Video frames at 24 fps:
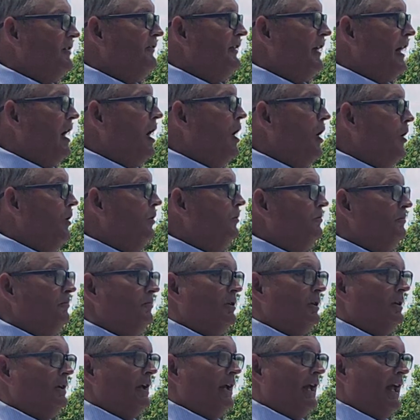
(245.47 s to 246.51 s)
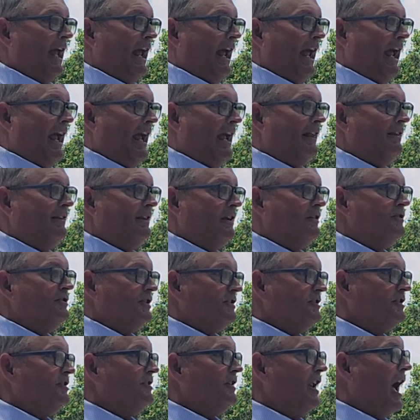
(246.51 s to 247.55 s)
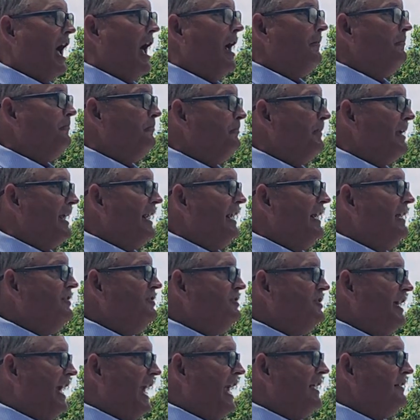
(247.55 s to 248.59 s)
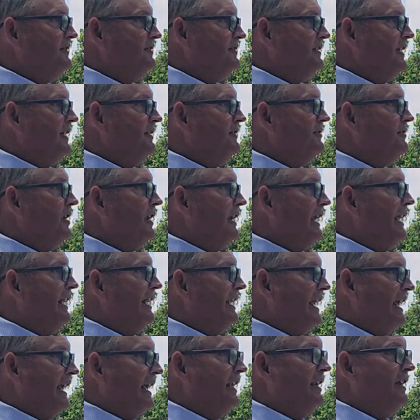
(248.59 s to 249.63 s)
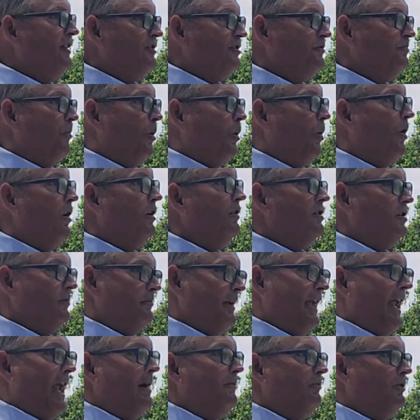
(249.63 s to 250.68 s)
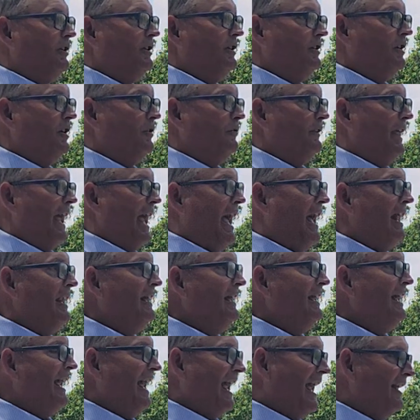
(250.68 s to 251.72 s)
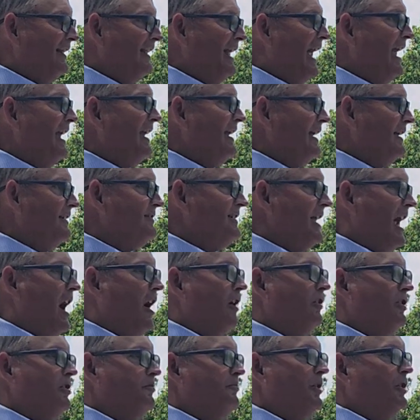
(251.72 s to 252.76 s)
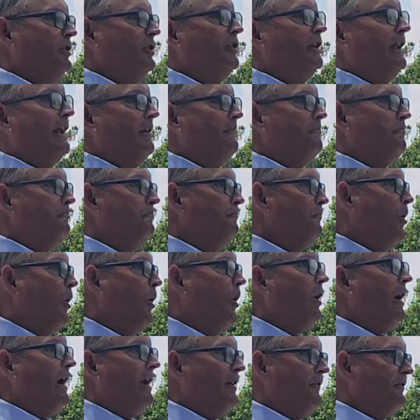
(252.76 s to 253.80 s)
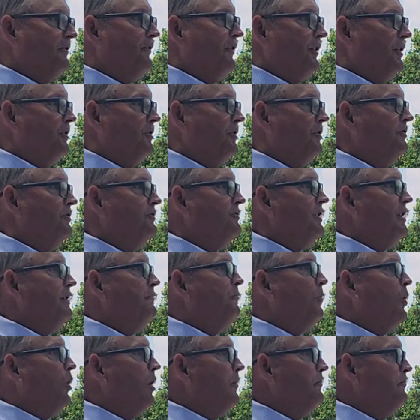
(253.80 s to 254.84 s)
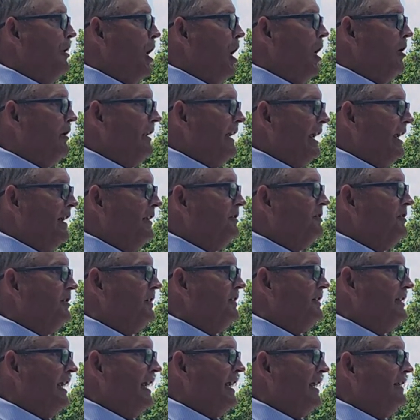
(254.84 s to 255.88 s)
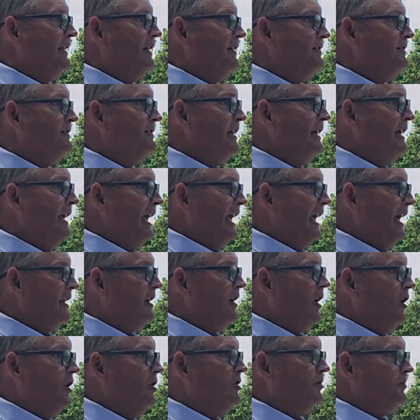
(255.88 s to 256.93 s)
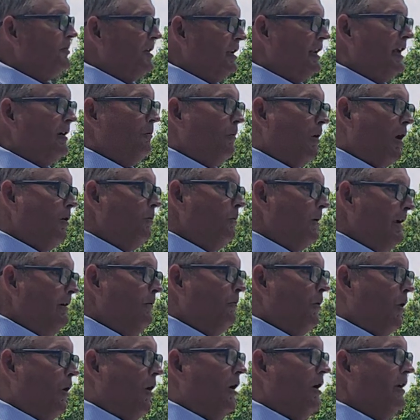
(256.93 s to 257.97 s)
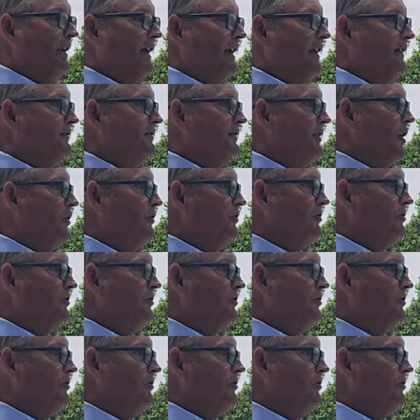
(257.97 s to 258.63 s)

of their home. And there's just not many chances in any sport to be able to do that. And that gets our community more enthused and more bought into tennis. And ultimately what we want is